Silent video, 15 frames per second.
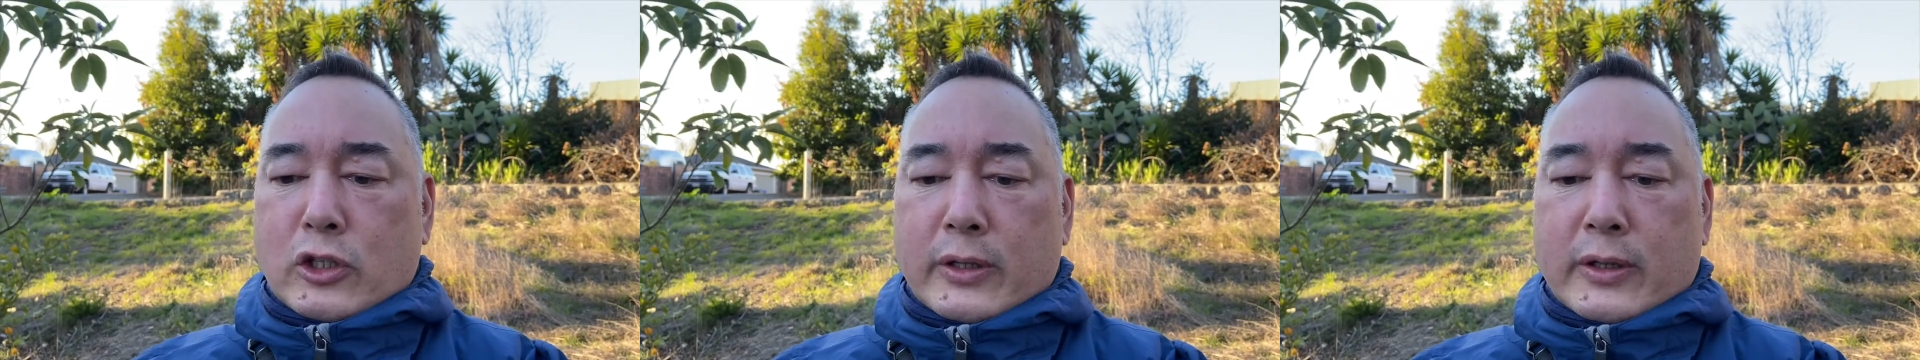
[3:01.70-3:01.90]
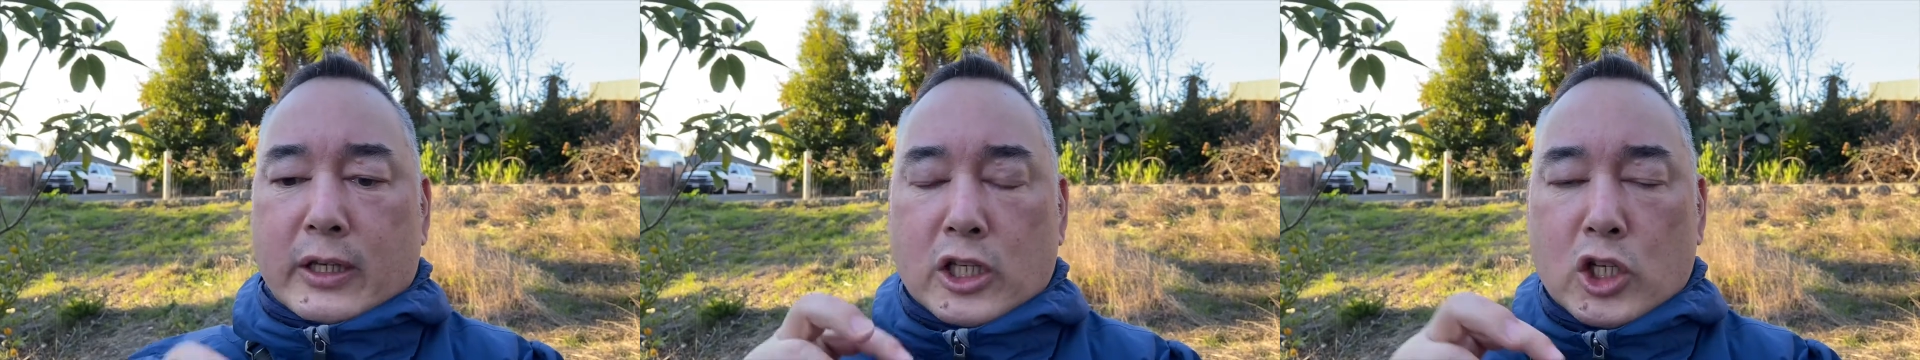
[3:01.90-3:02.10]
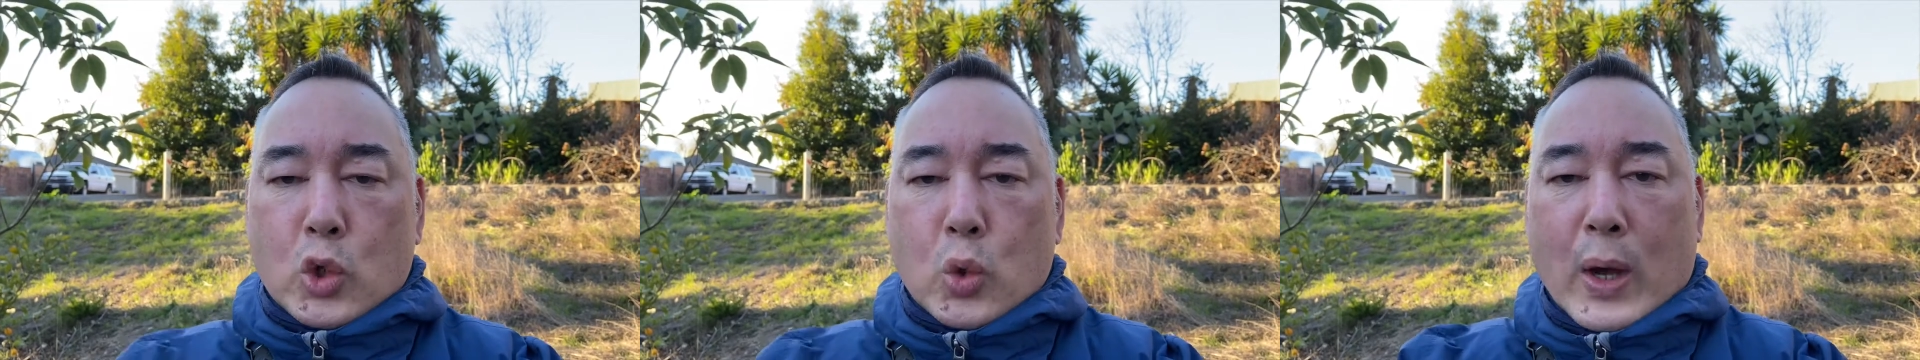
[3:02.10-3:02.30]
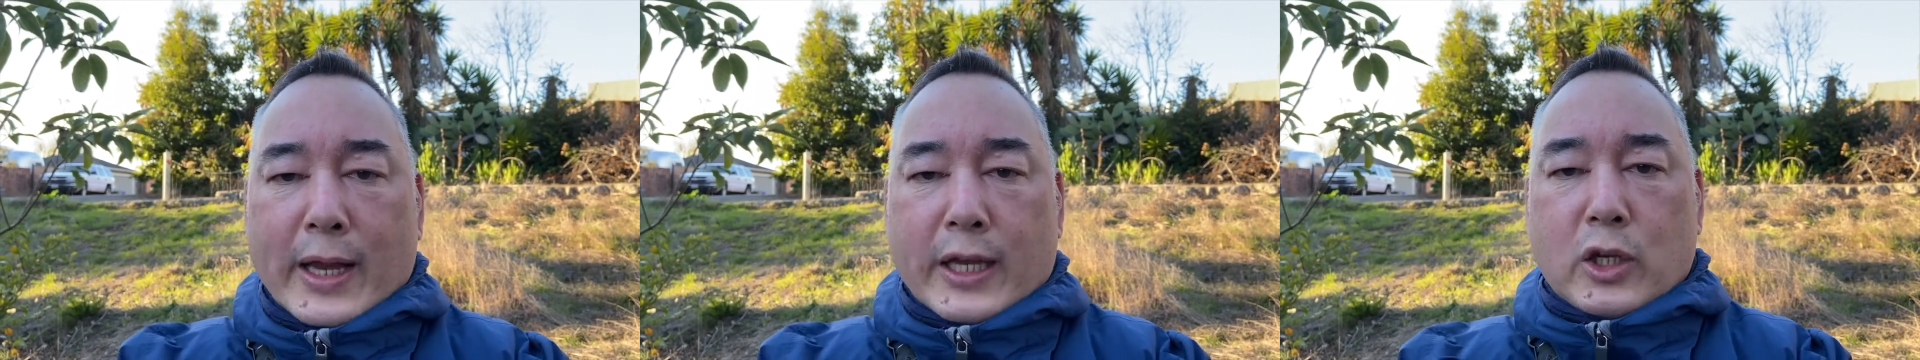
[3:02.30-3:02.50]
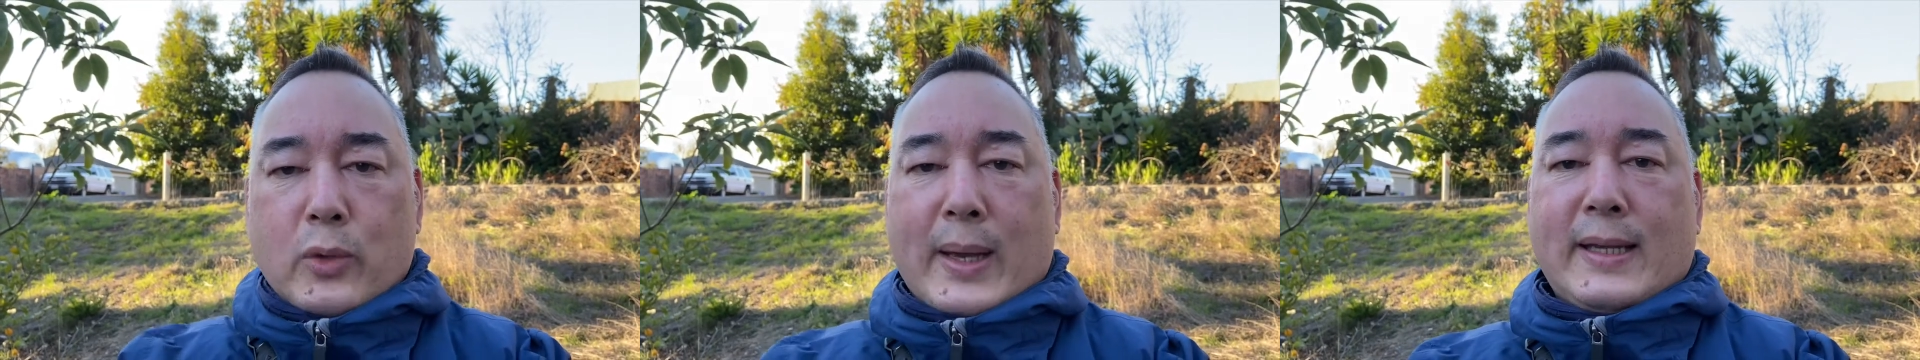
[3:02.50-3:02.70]
the
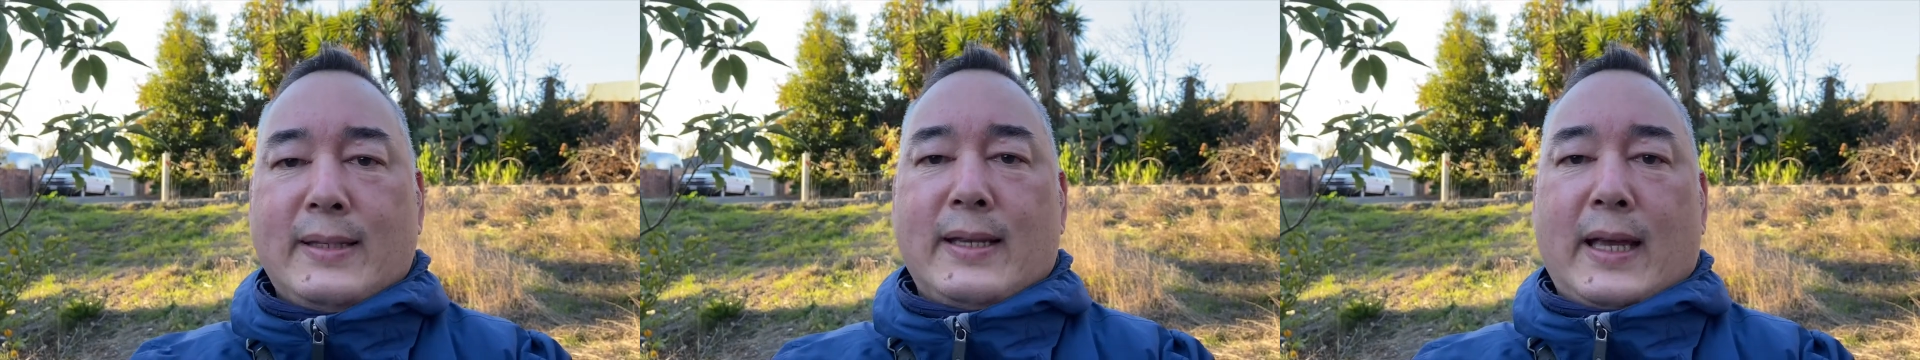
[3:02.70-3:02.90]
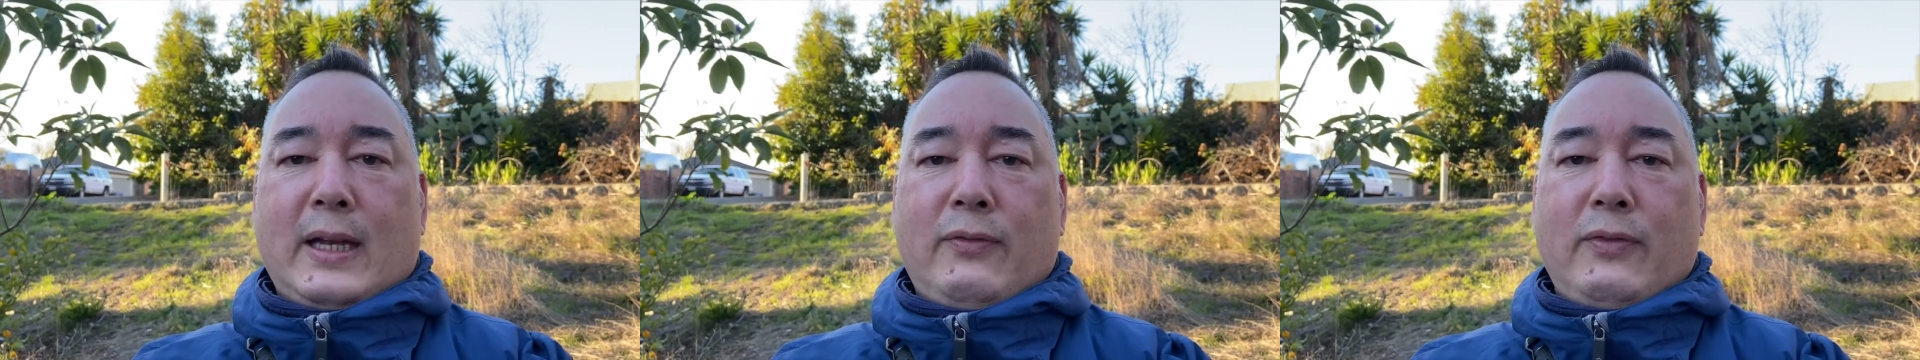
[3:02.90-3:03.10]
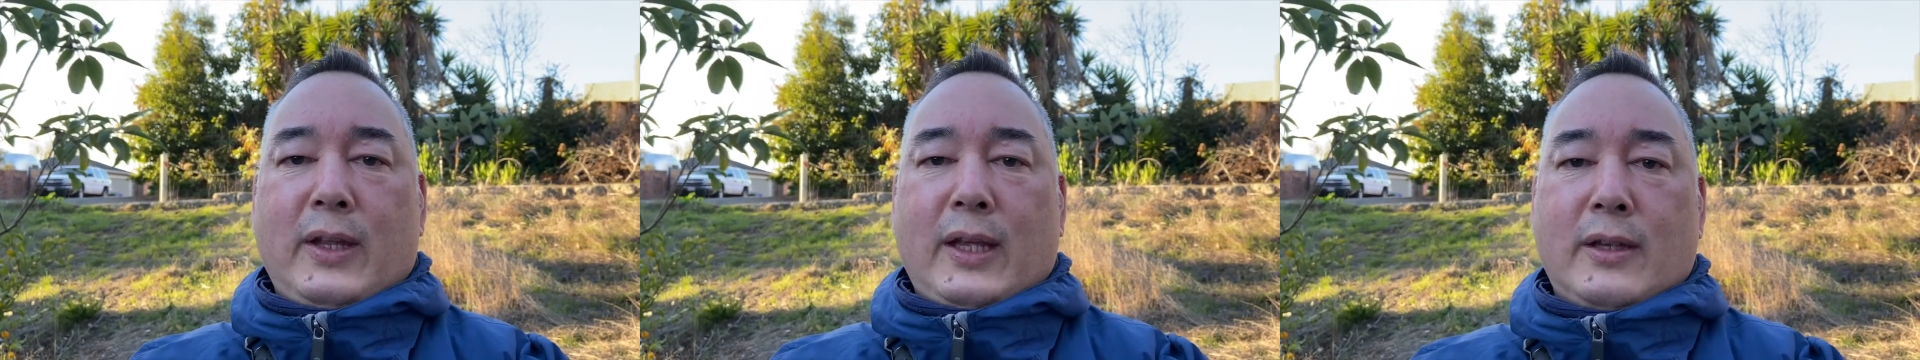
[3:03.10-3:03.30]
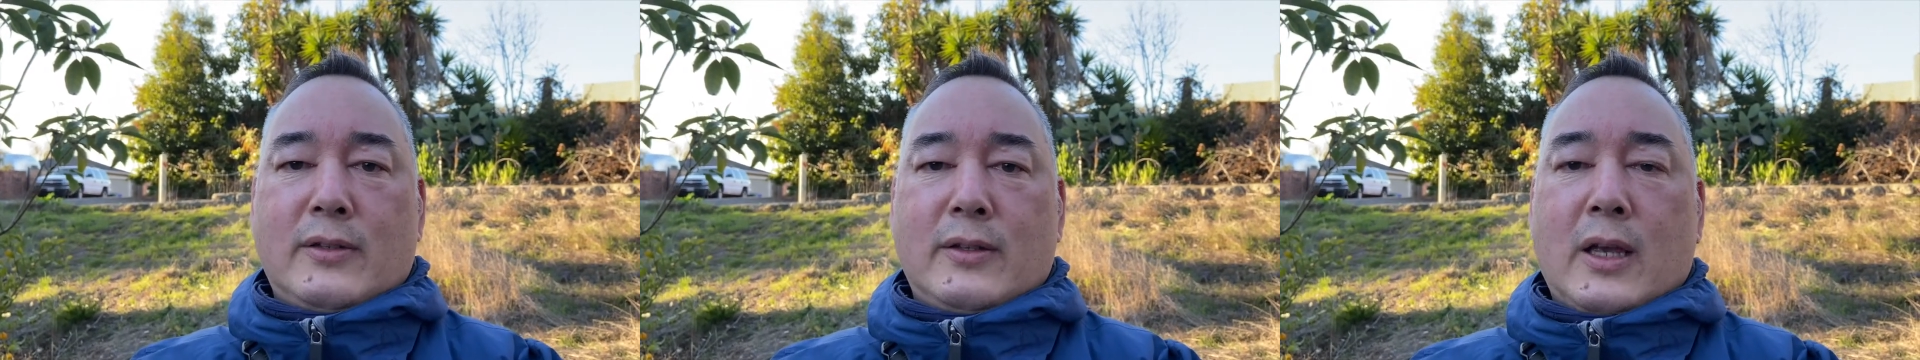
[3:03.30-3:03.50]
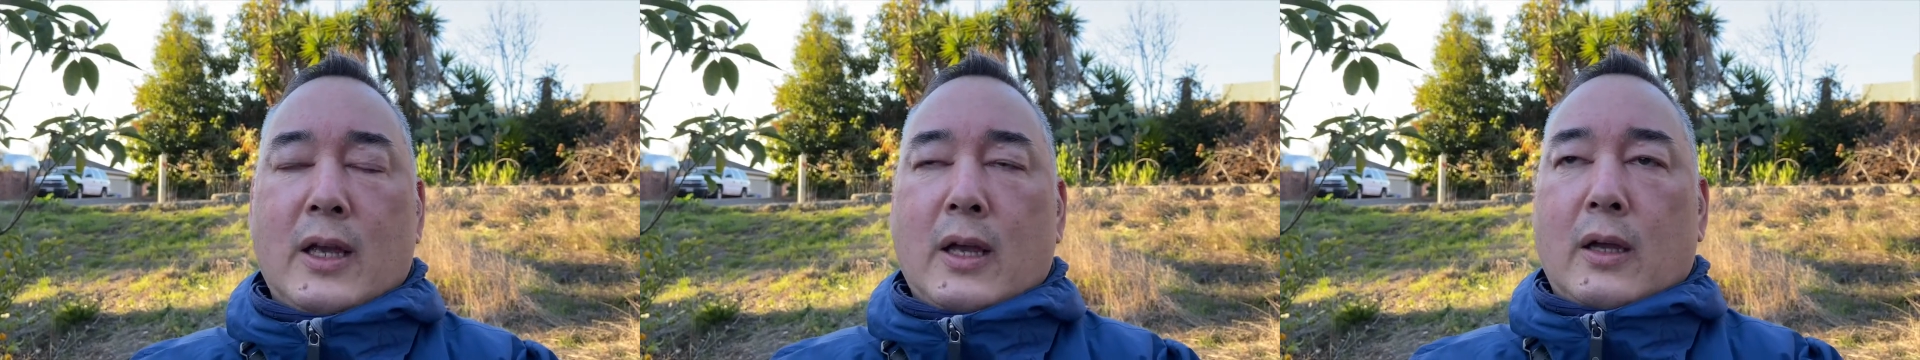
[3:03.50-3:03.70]
UI UX side of things.